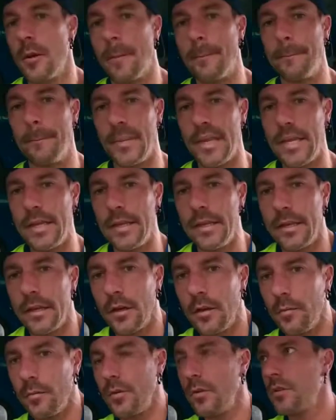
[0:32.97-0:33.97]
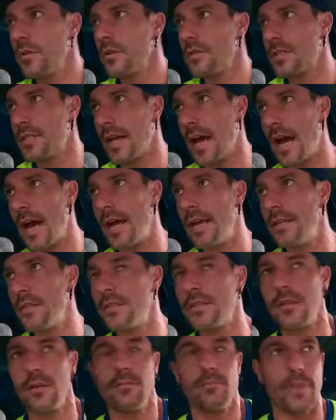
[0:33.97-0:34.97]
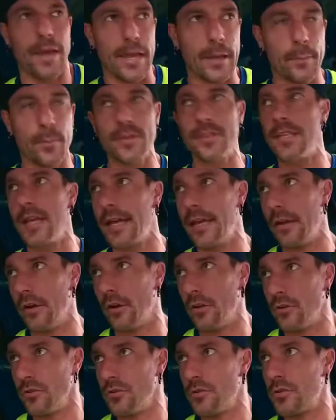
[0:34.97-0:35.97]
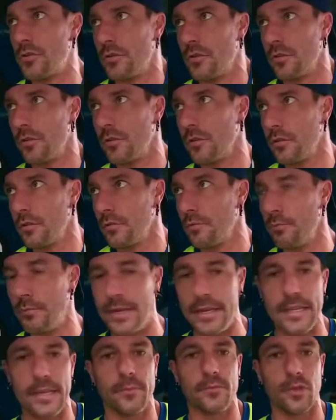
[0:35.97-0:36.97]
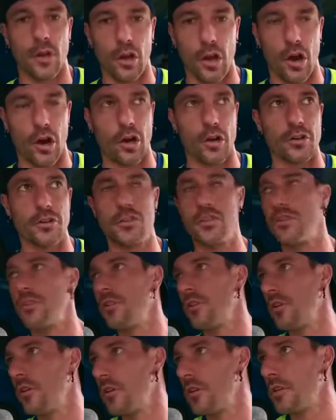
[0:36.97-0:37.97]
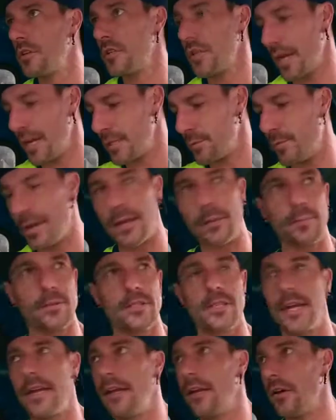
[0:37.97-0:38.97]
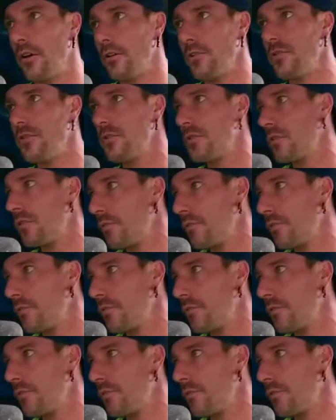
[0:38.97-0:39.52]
medium-sized baked potatoes, medium to large sized baked potatoes.